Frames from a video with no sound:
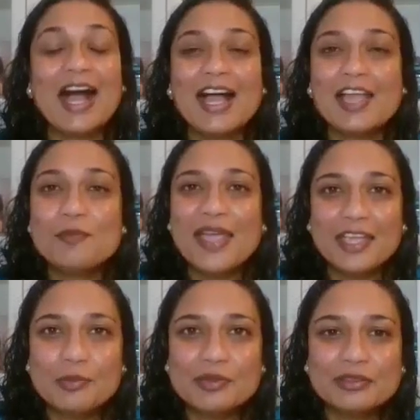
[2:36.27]
I'm
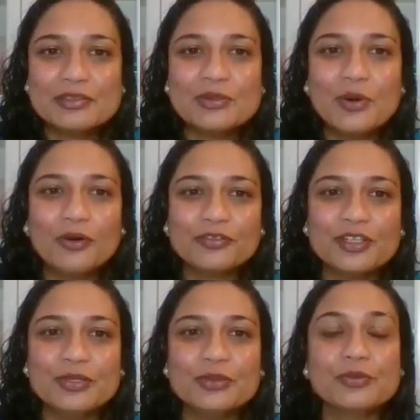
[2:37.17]
able to offer
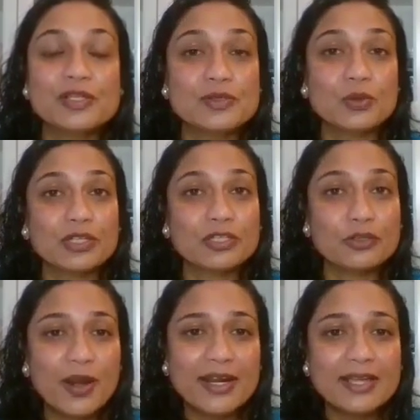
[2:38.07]
you resort
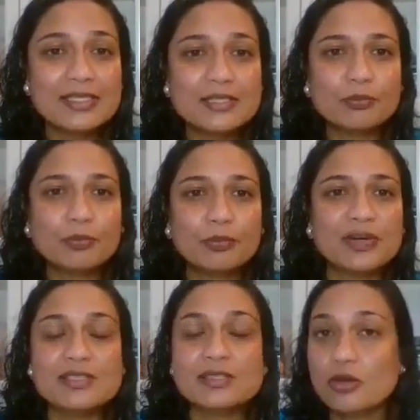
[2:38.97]
credits,
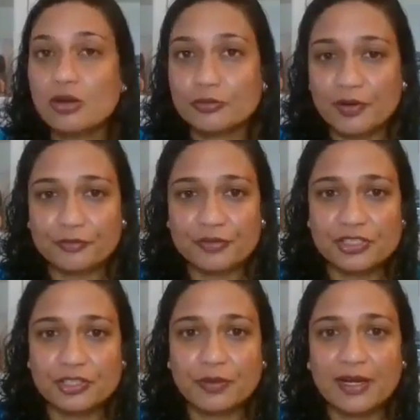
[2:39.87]
pre-stock
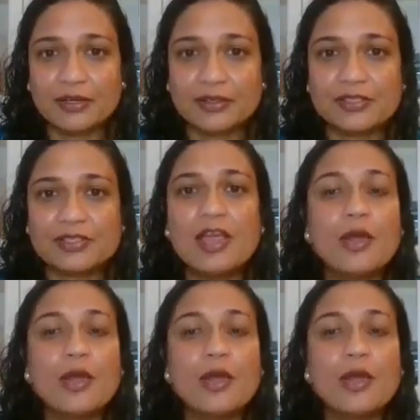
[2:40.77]
refrigerators,